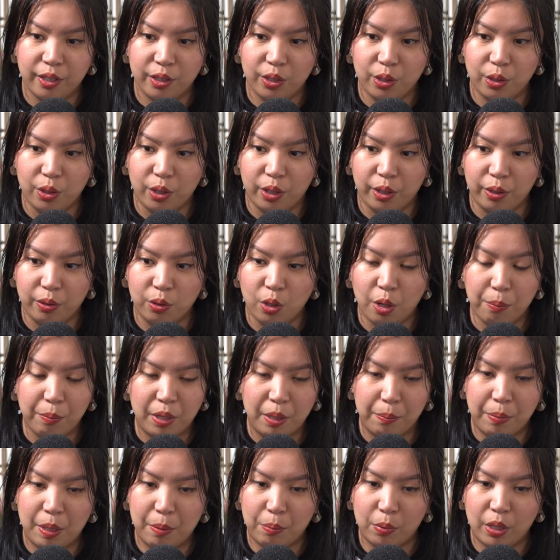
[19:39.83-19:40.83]
not
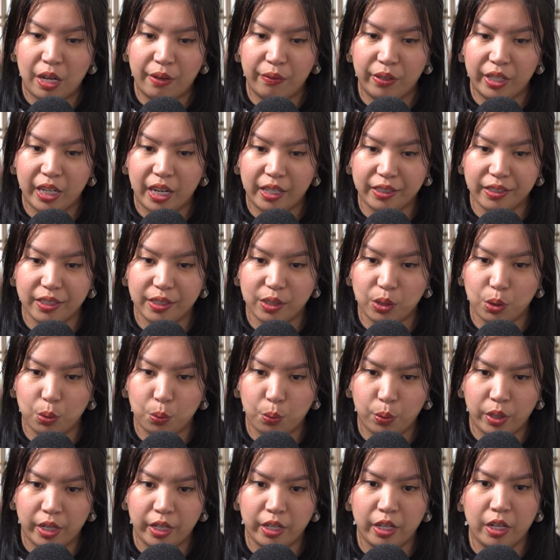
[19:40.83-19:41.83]
many people having access
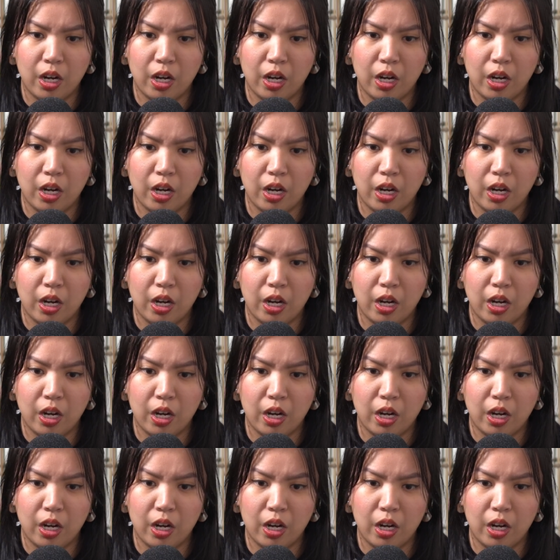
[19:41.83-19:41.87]
to it.